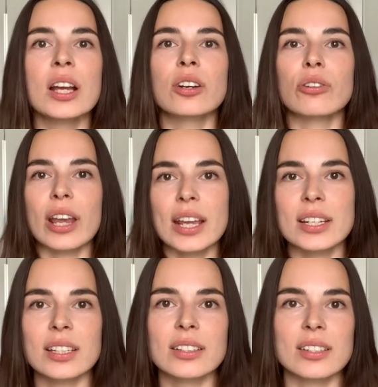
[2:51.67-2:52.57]

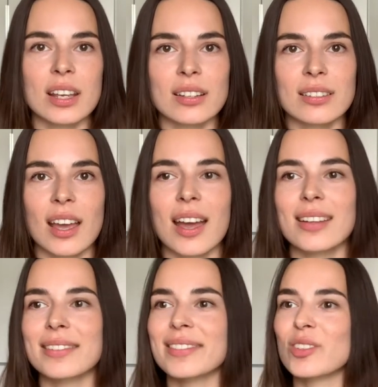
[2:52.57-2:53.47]
creating the data
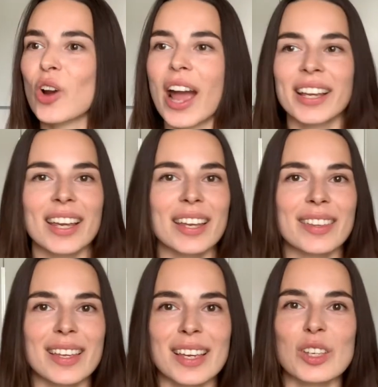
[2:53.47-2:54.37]
sets, tracking
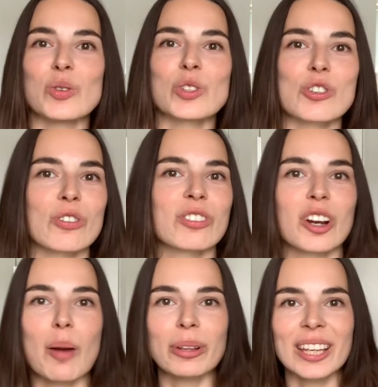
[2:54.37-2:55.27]
the usage of their
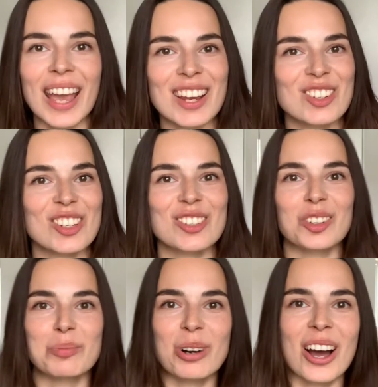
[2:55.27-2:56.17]
applications
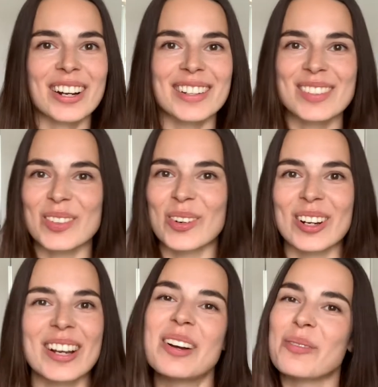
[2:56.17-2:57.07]
or products
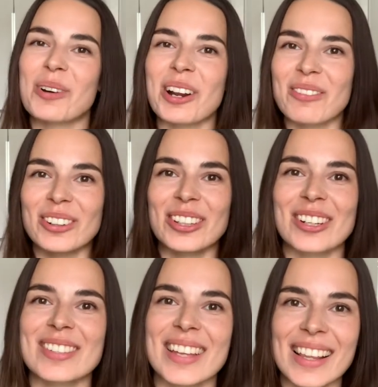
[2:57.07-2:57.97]
or whatever they're
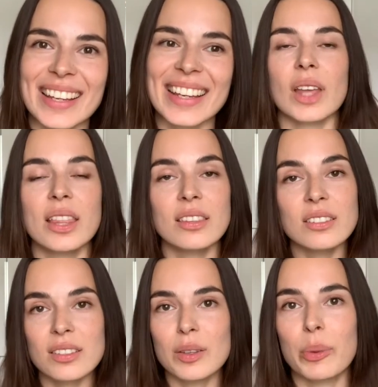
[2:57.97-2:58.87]
selling. And this
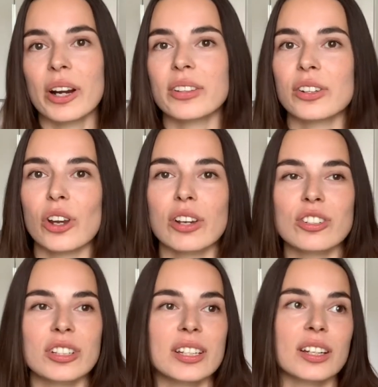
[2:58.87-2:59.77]
is the part that you're
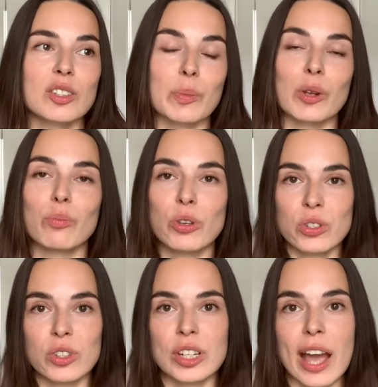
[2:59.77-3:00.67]
actually going to spend most
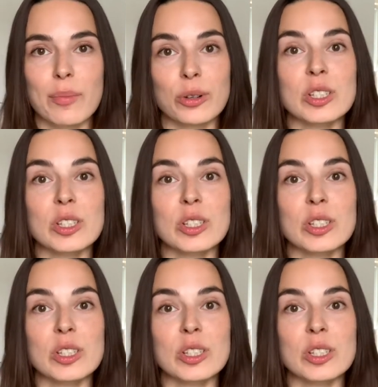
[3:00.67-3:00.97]
of your time on,